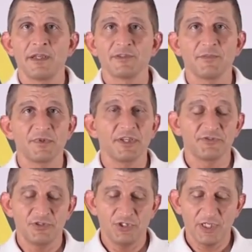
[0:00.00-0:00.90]
Something else
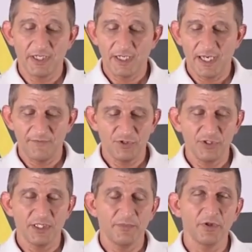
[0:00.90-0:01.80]
to check, after you
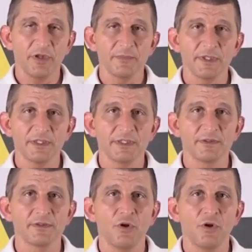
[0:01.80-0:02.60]
get it plumbed in,